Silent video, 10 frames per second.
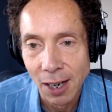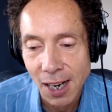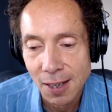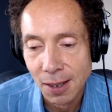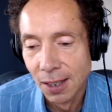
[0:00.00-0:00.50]
And
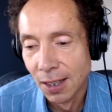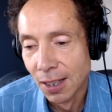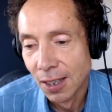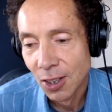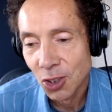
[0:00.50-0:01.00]
I,
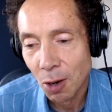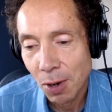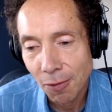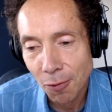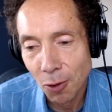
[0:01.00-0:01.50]
so I
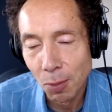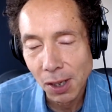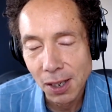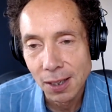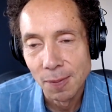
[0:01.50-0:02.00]
want to
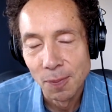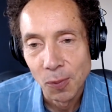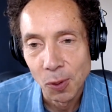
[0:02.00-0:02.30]
formally,